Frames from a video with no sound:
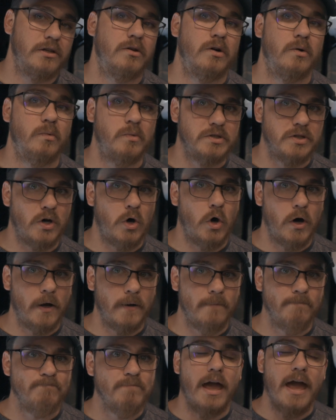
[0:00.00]
unit was
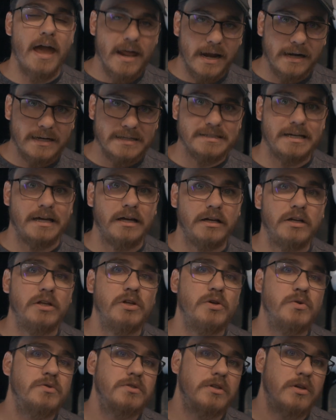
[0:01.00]
on, and I decided to
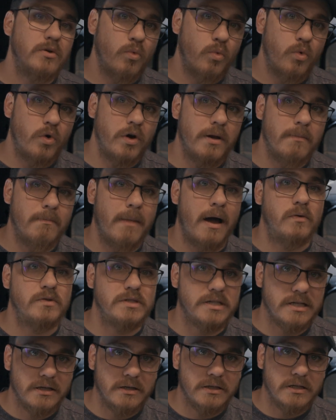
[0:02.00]
use the wood
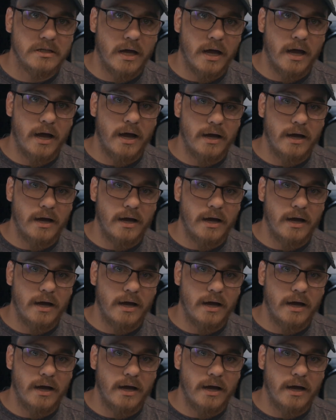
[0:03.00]
mounting